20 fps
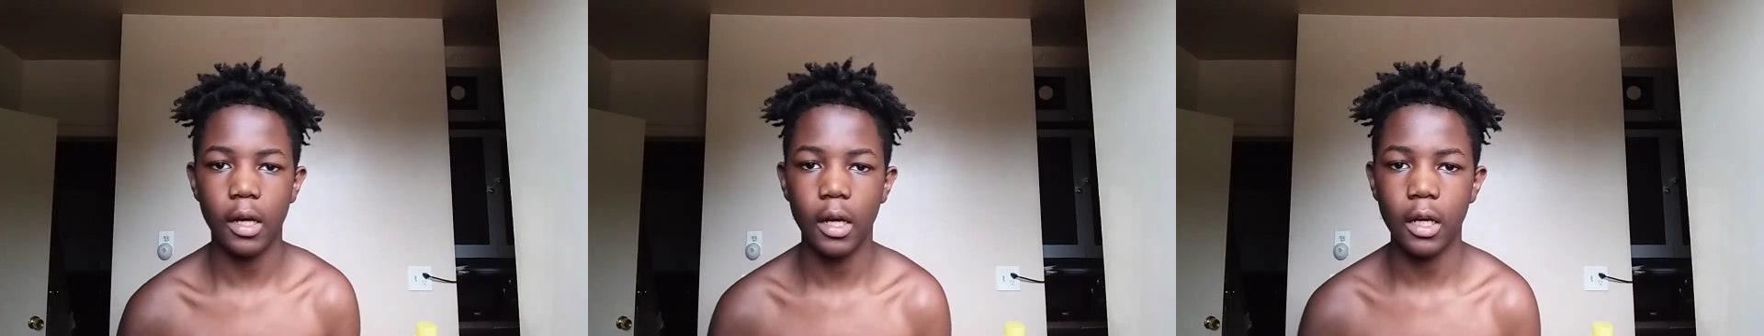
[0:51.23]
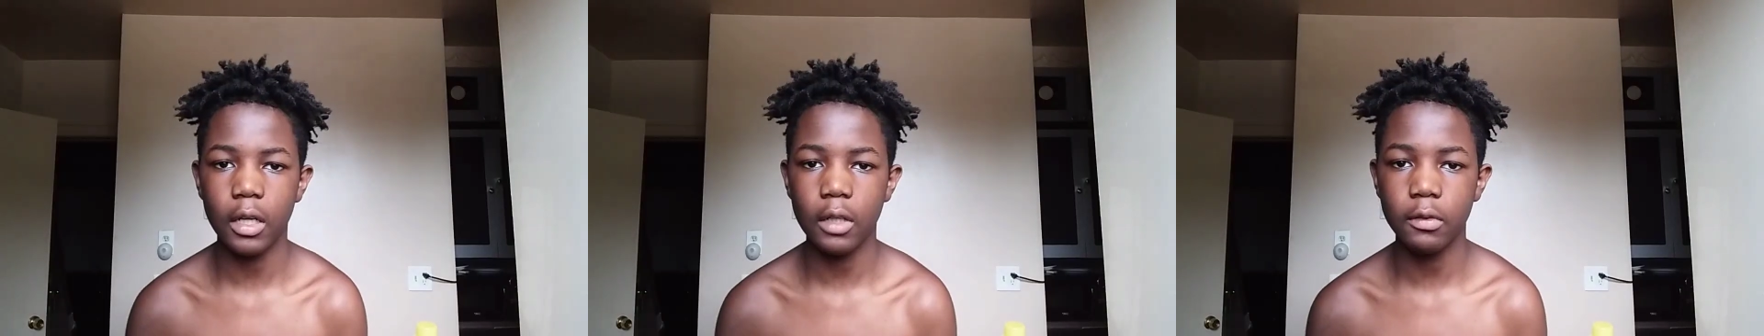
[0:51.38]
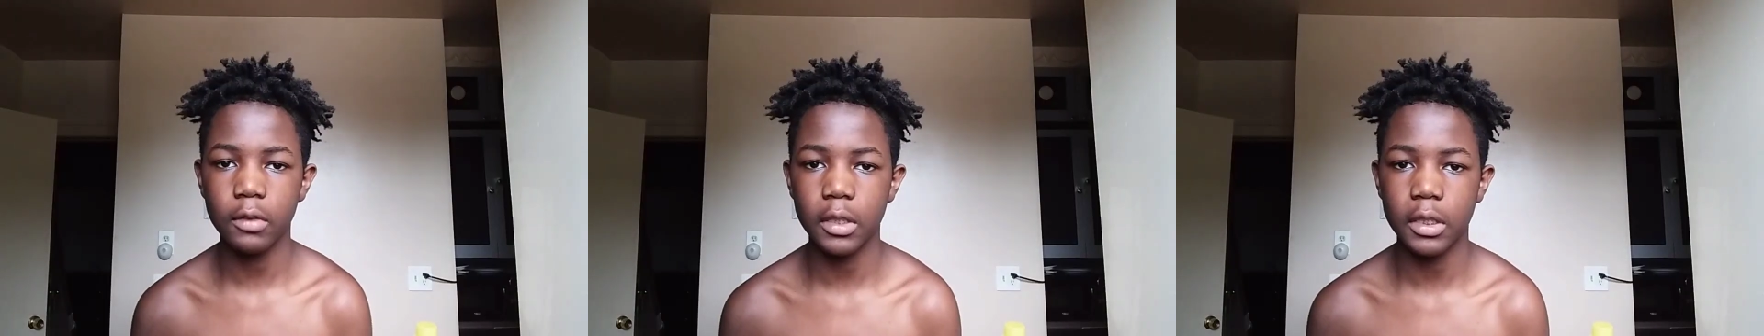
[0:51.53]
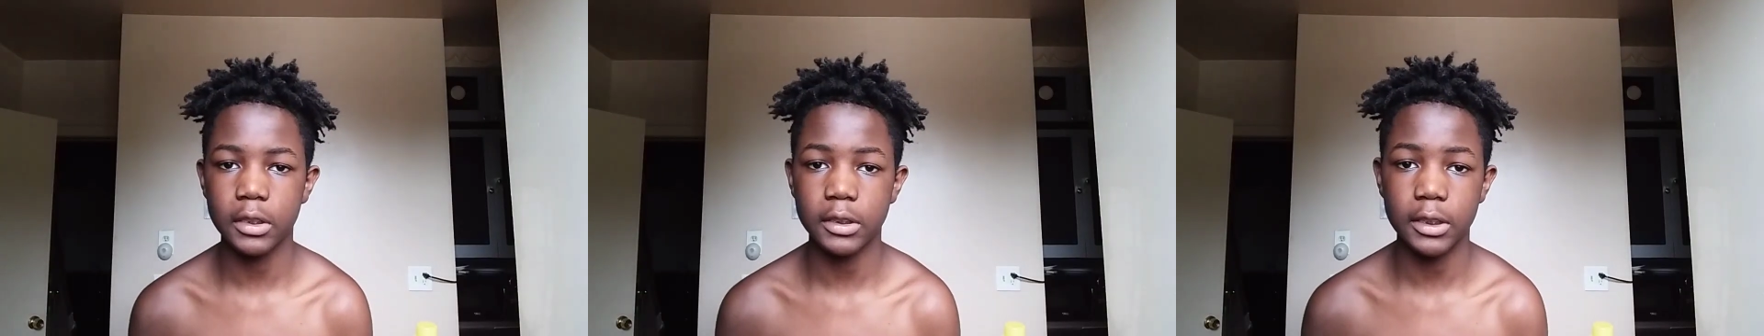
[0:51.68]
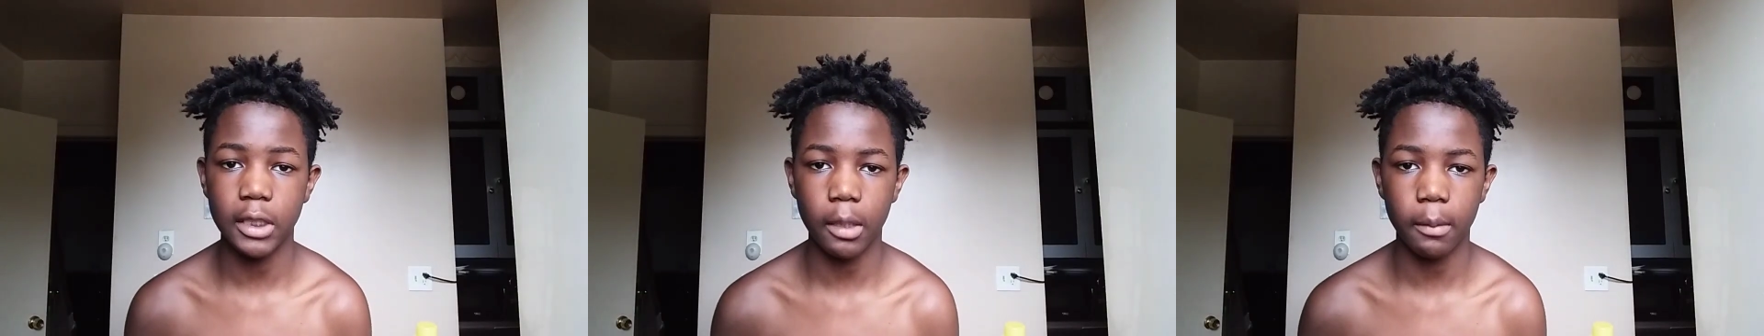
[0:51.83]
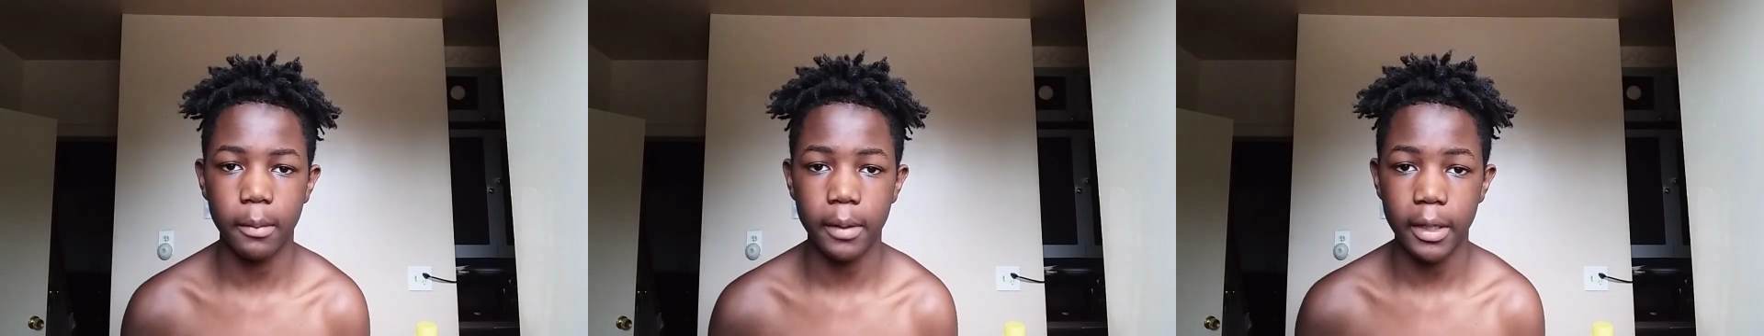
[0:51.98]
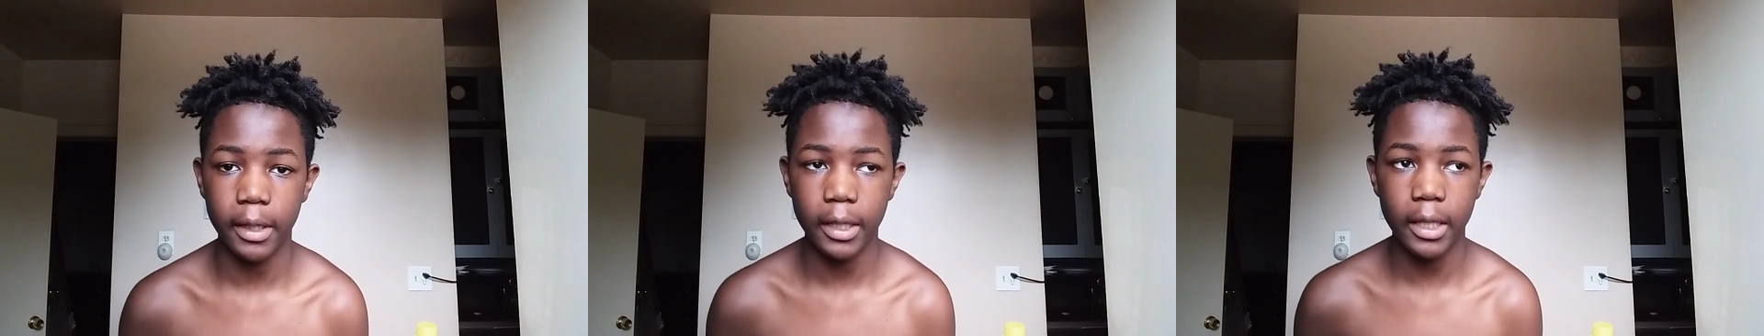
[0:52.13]
I don't want to
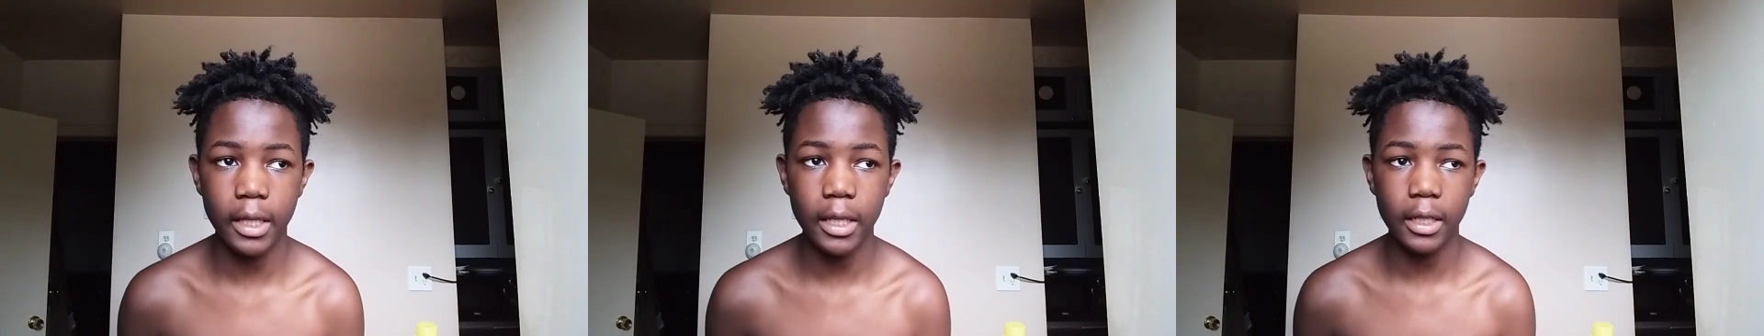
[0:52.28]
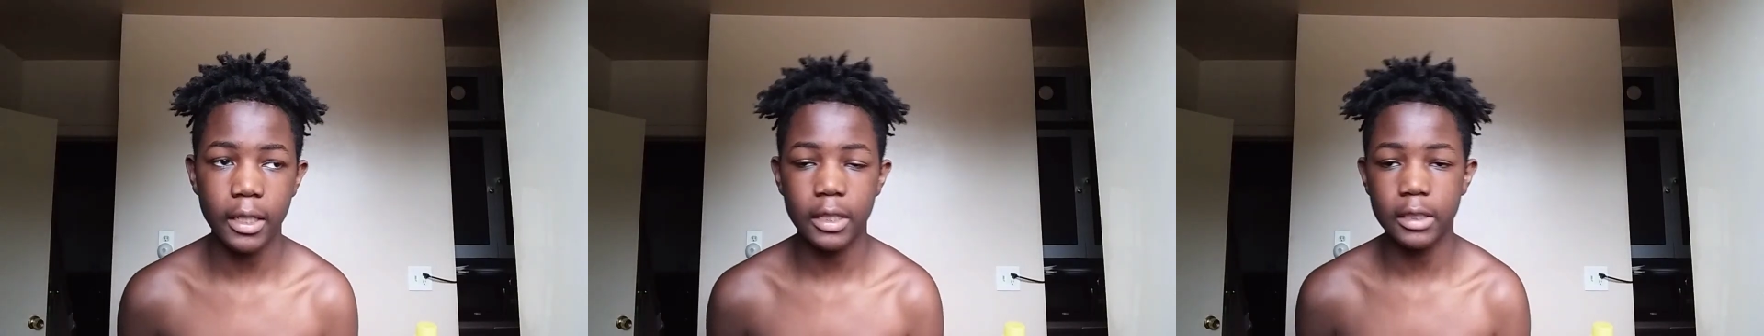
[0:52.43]
shake my head